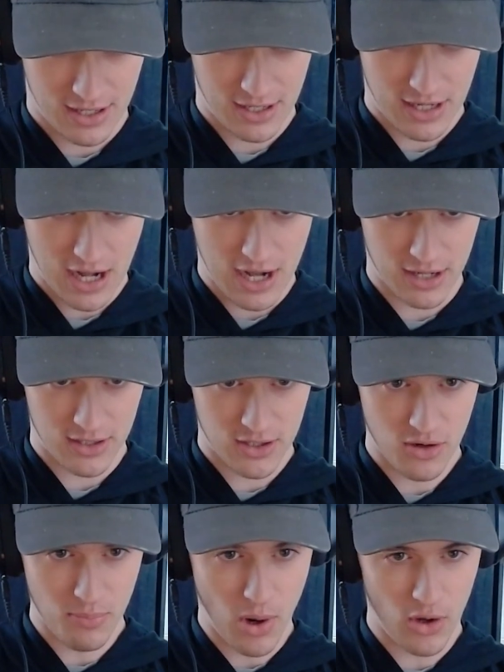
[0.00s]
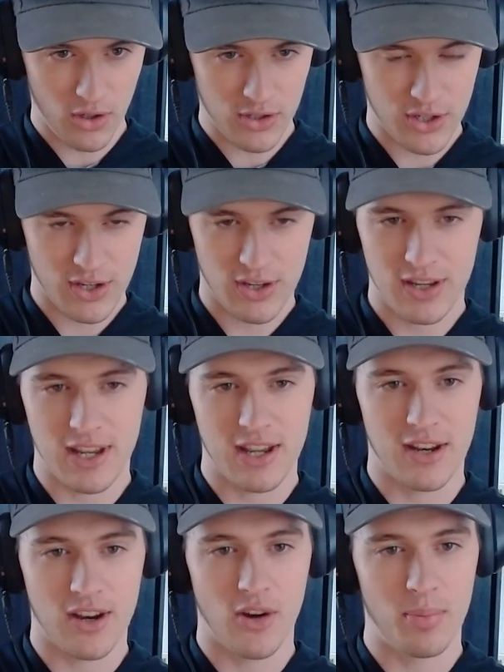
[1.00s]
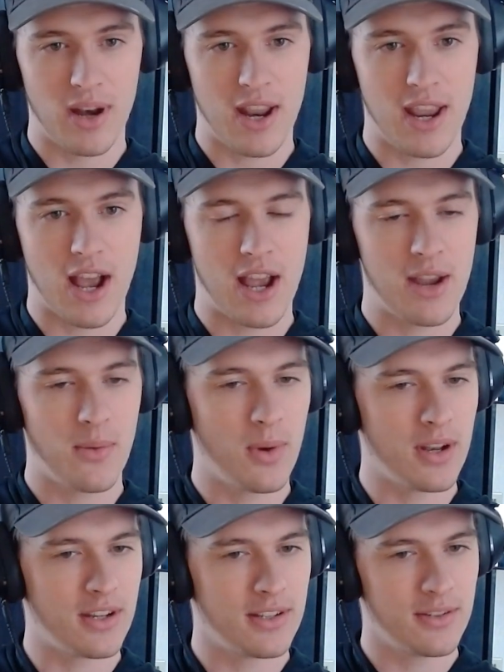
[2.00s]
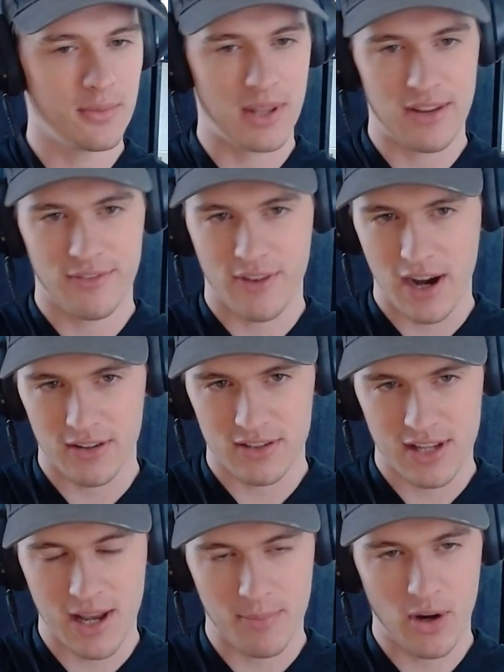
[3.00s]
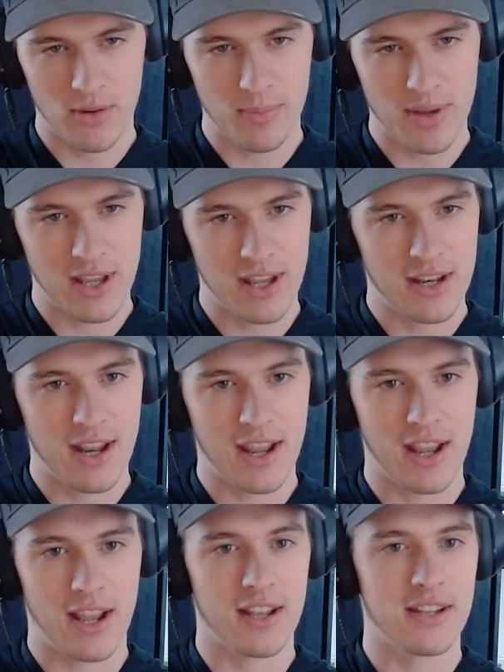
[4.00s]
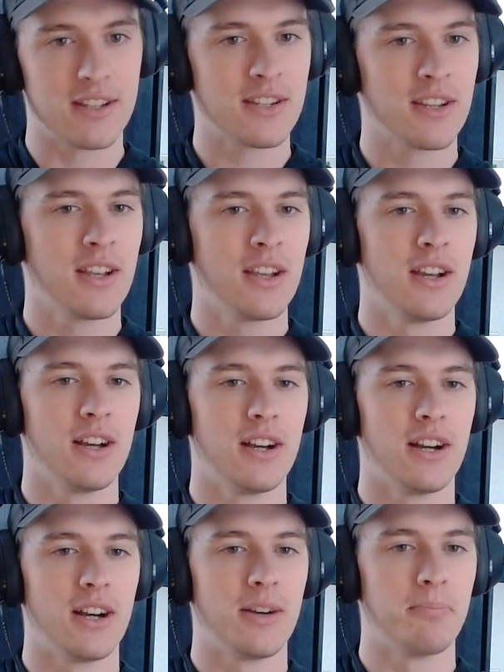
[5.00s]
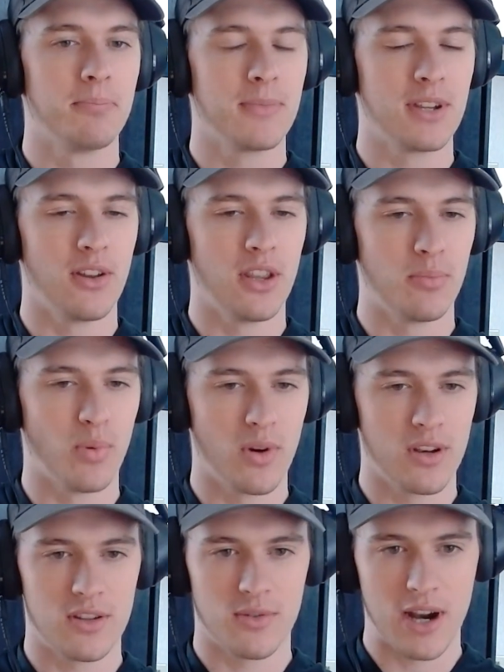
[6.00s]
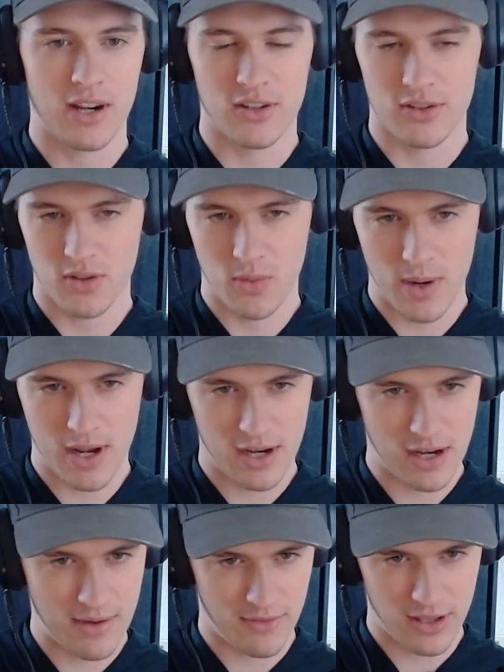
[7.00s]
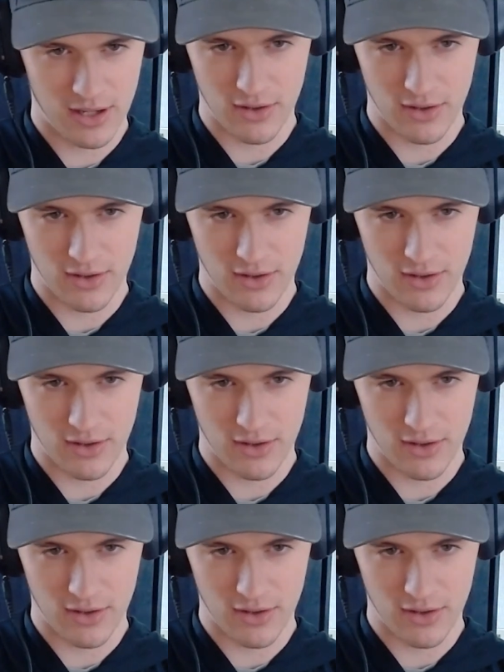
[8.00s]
kind of tumult in OpenAI when they fired Sam Altman and, their board of directors quit and everything